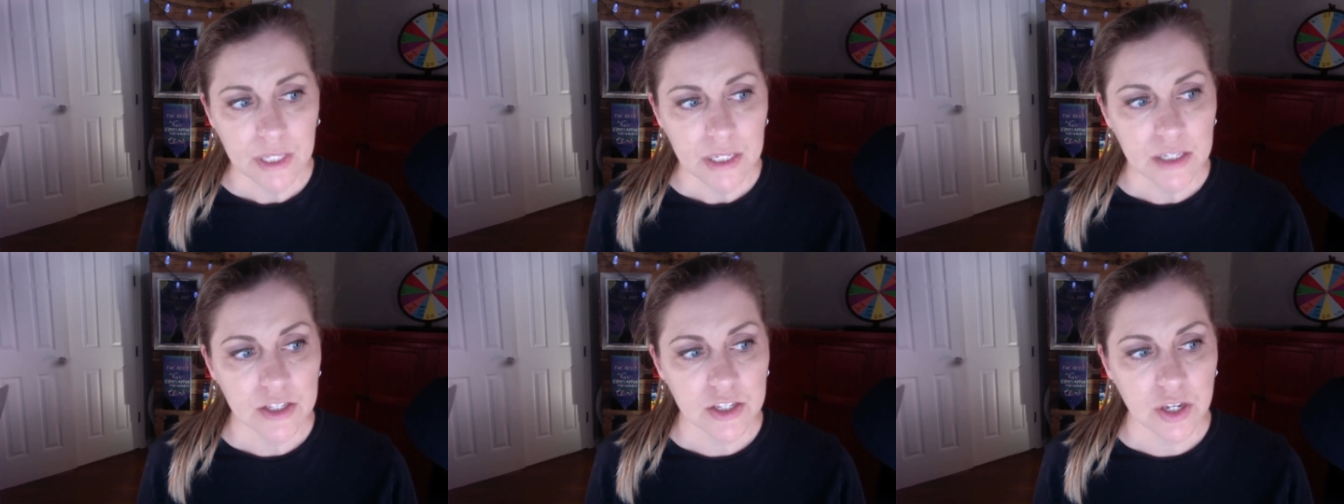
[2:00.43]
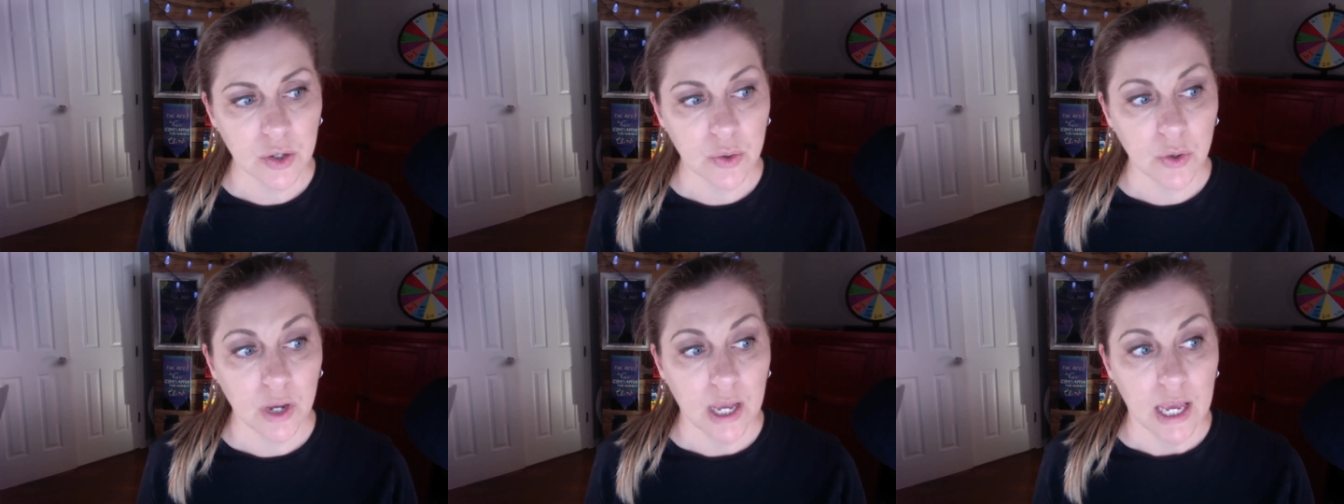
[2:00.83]

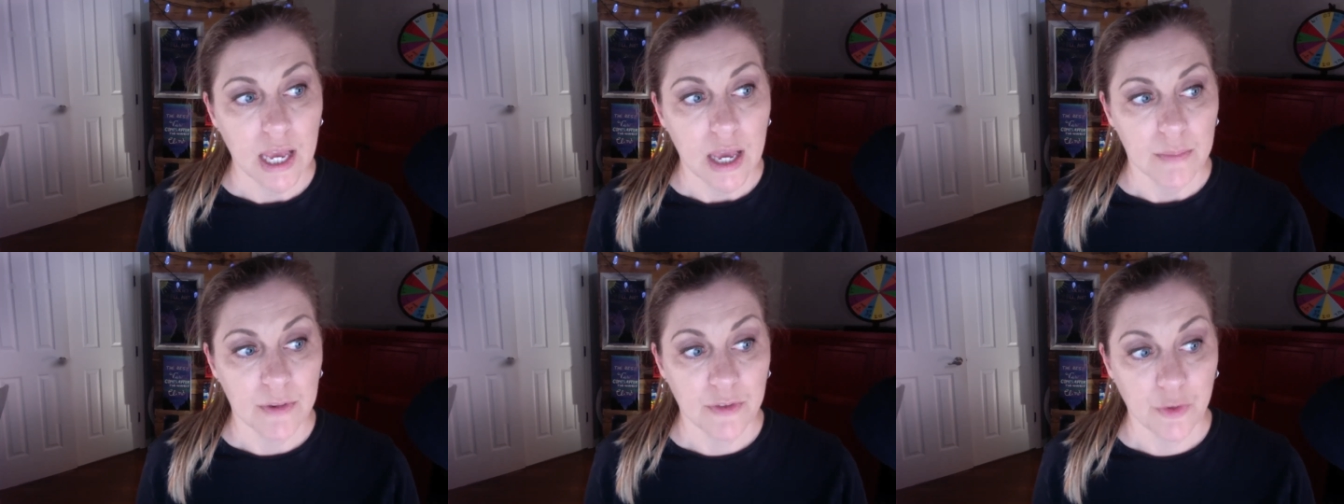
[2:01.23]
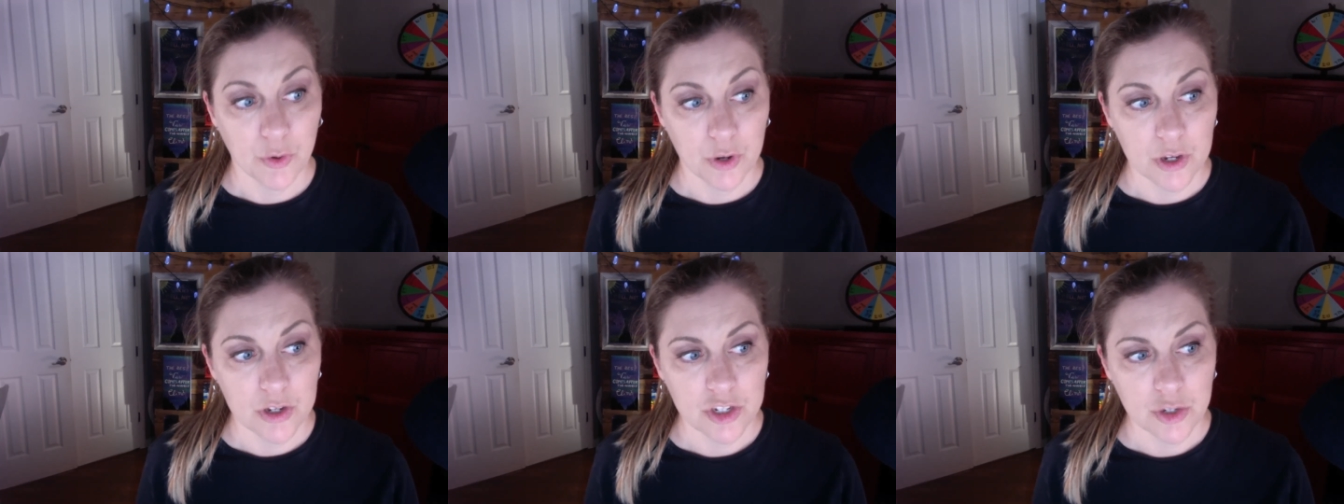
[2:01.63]
So before
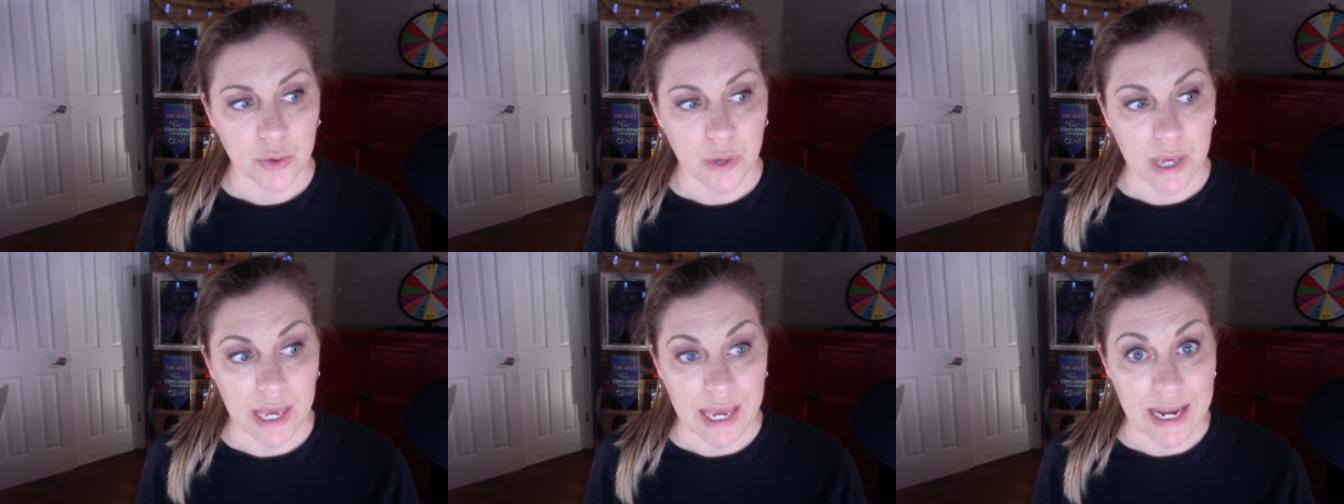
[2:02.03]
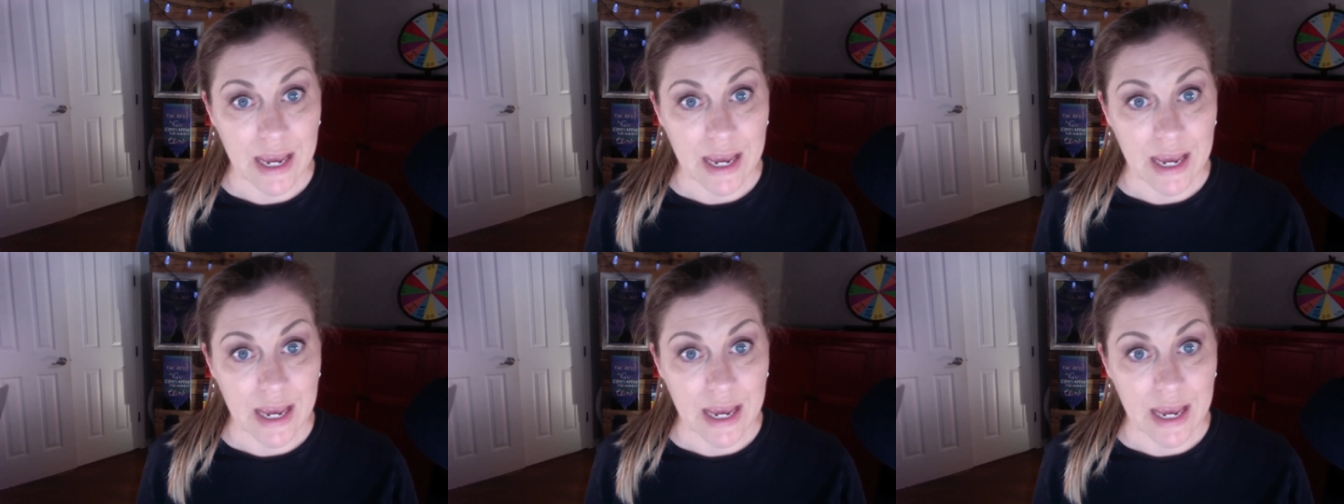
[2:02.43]
you do any